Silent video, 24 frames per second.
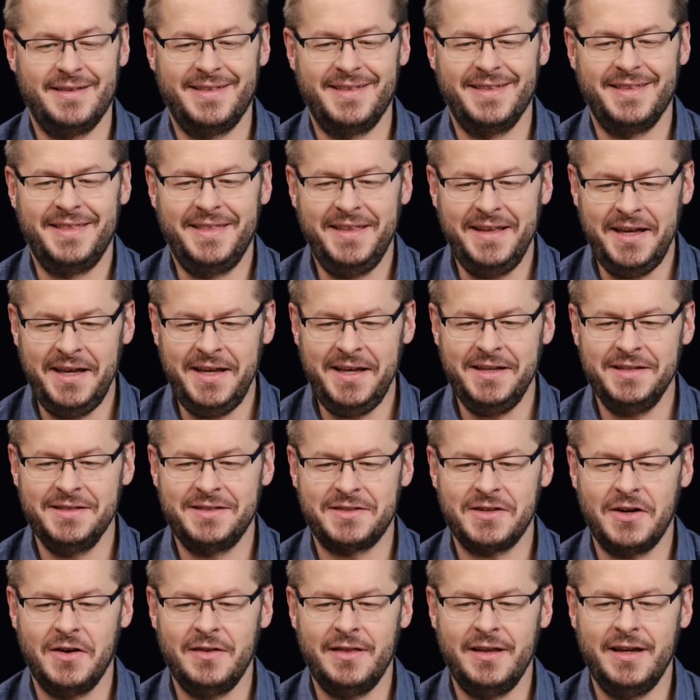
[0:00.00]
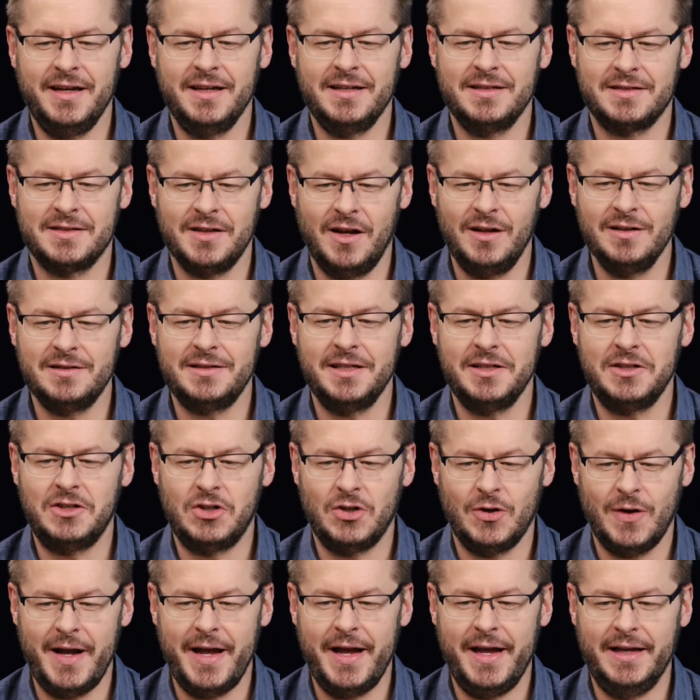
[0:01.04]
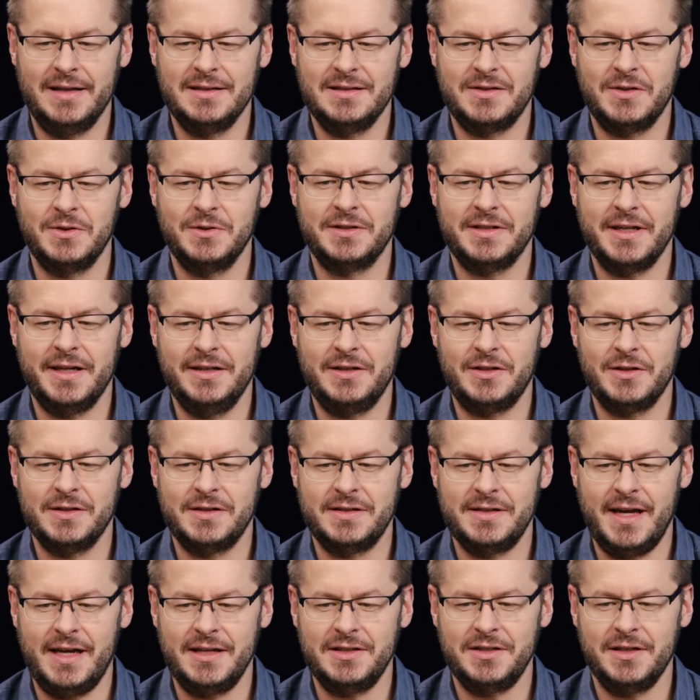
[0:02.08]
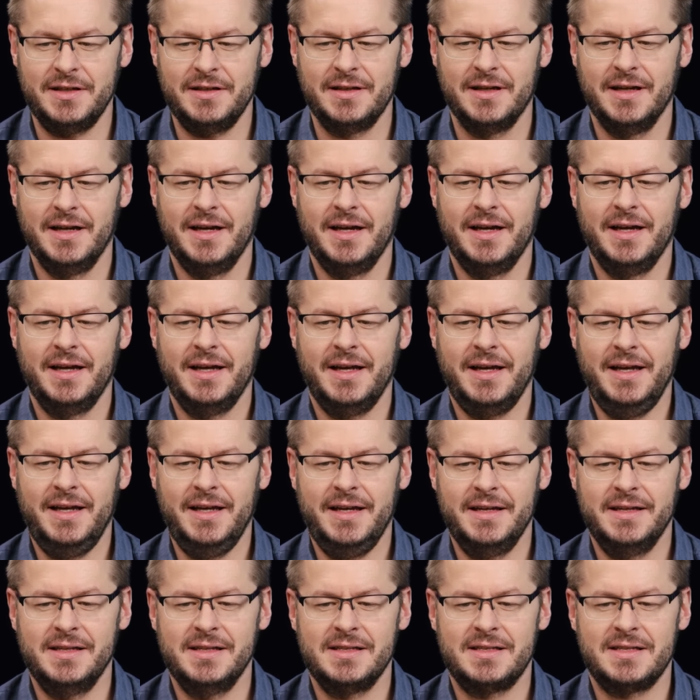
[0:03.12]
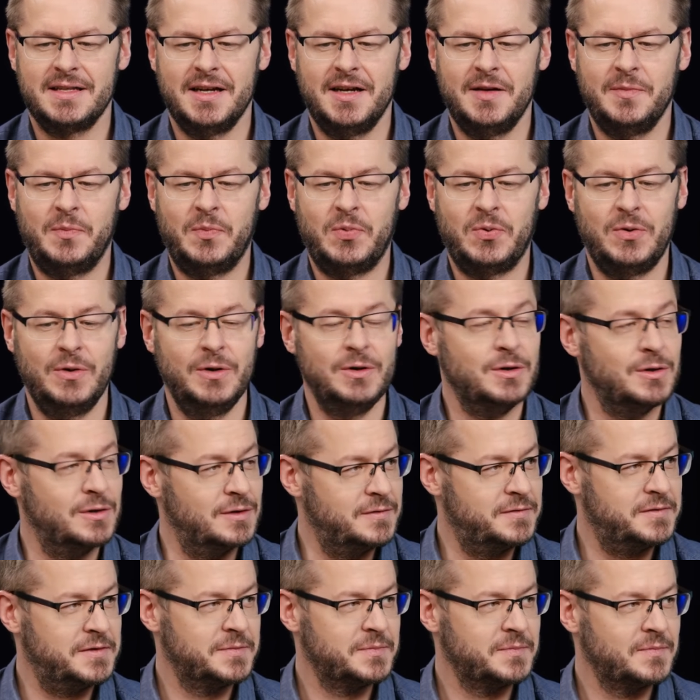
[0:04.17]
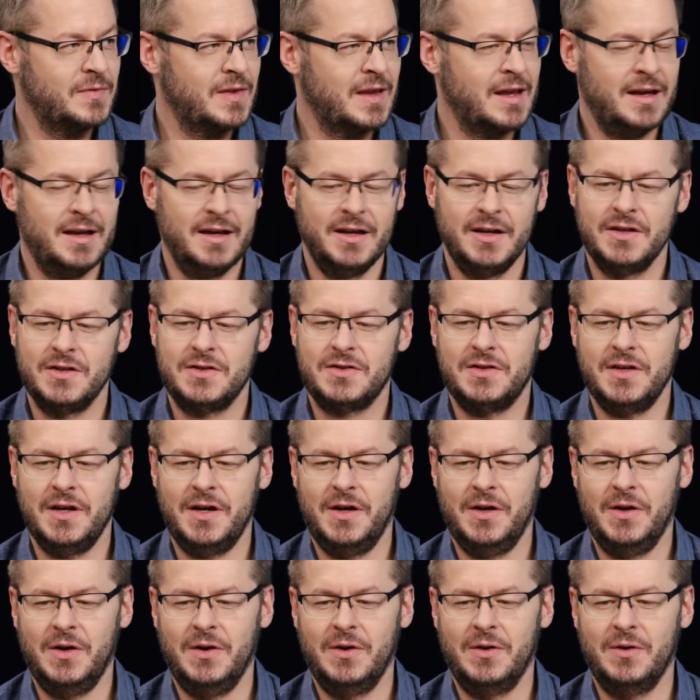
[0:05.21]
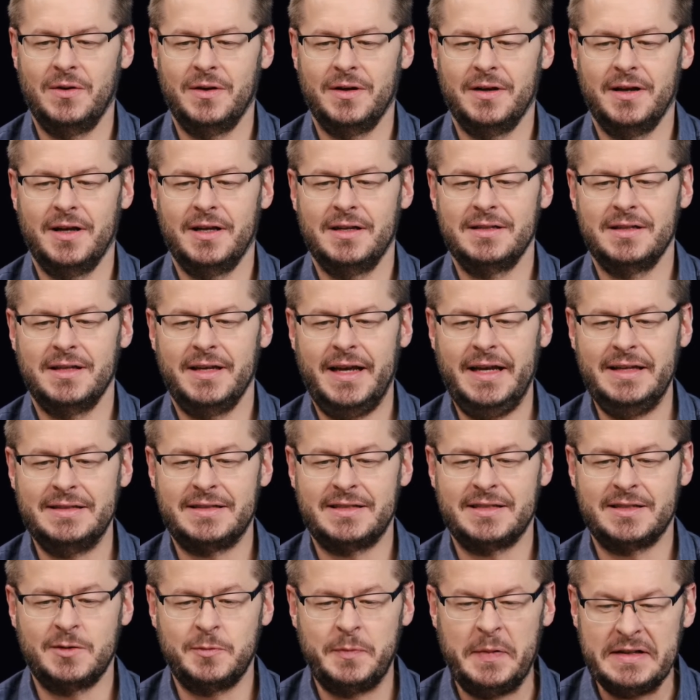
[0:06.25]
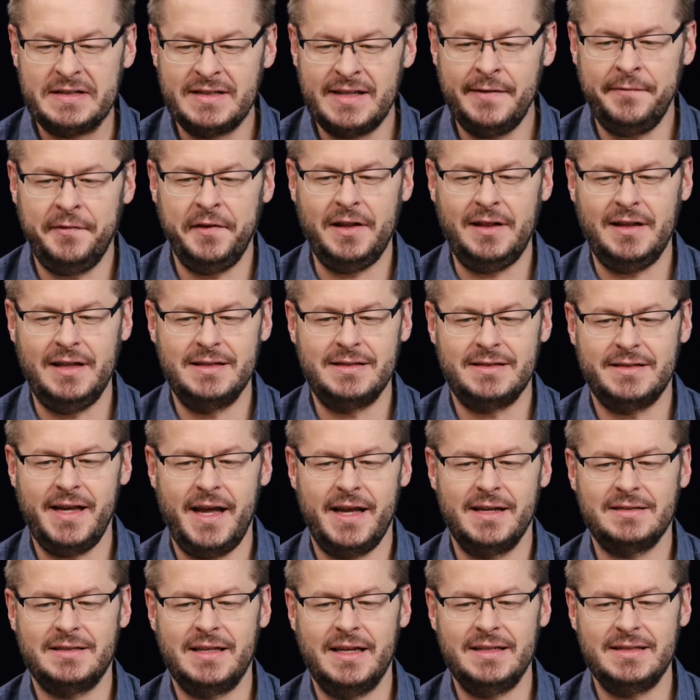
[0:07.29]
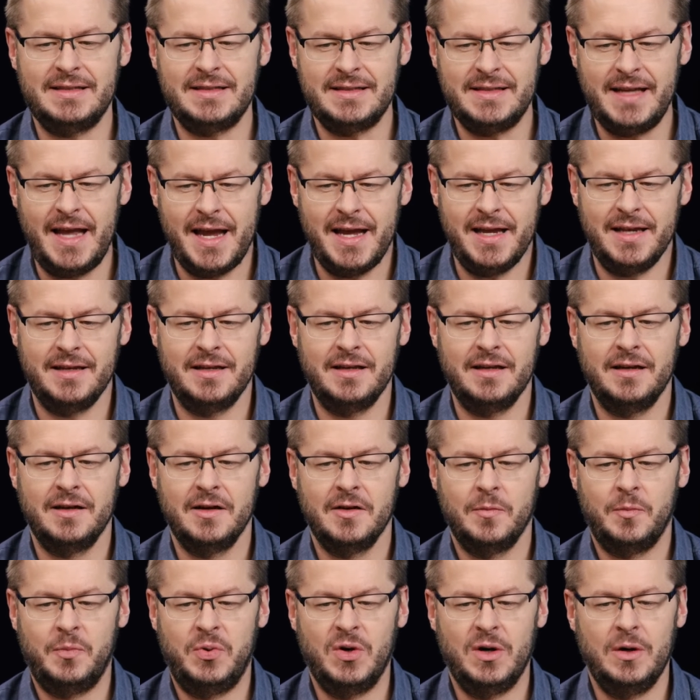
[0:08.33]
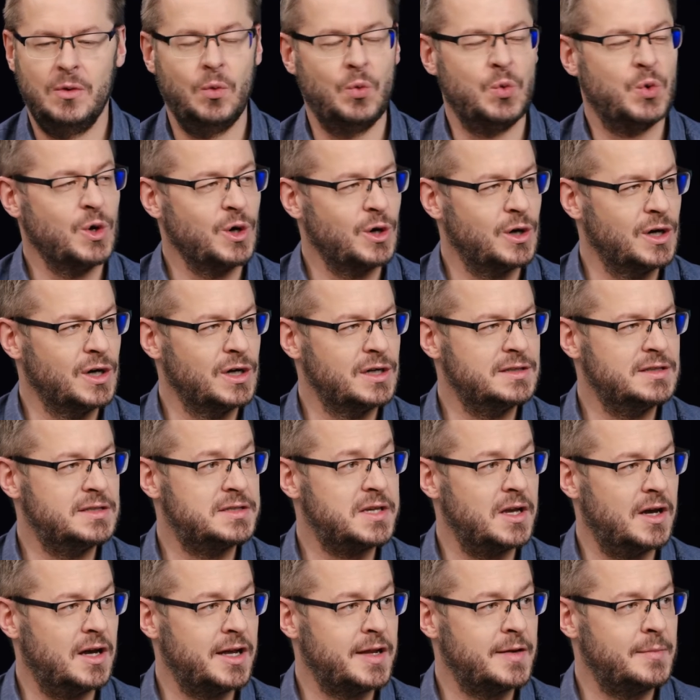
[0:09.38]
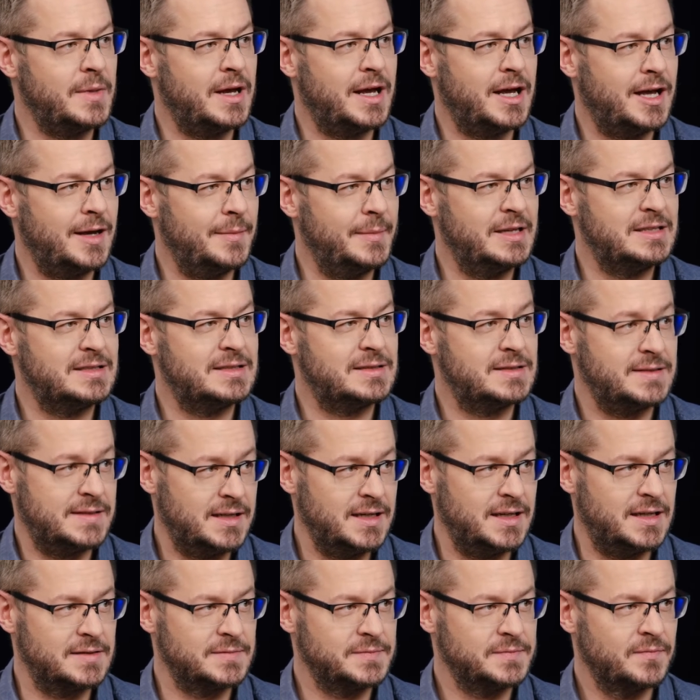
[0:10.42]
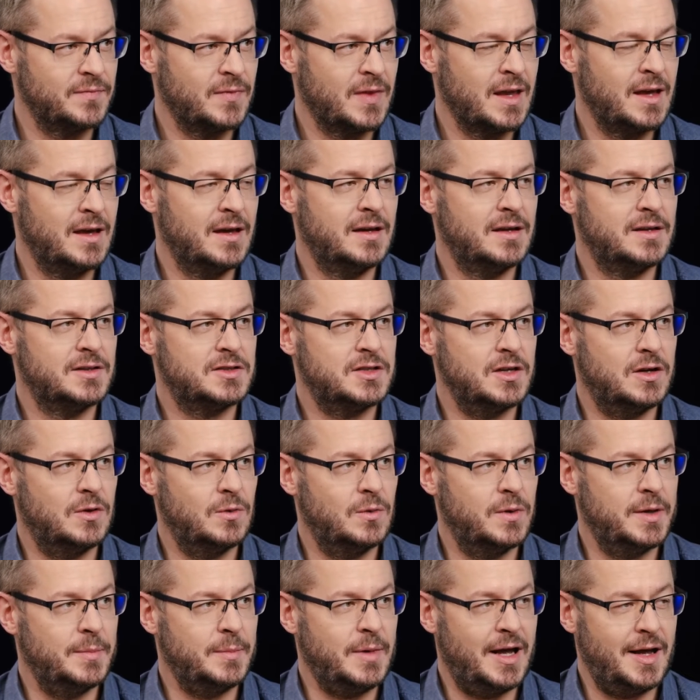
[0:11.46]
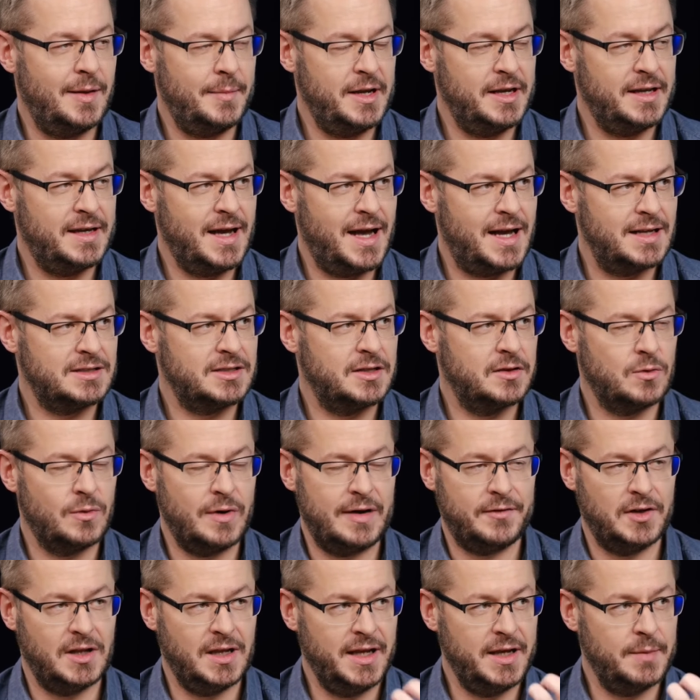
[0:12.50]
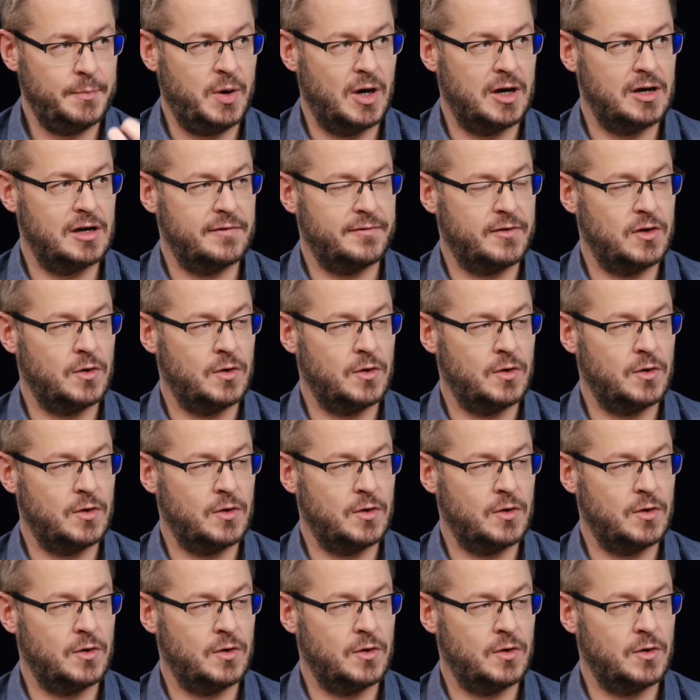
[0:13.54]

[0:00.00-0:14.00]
these are the exalted cranes whose intercession is approved. So it specifically says that Satan put words on Muhammad's tongue. Yes. So when Muhammad got to the part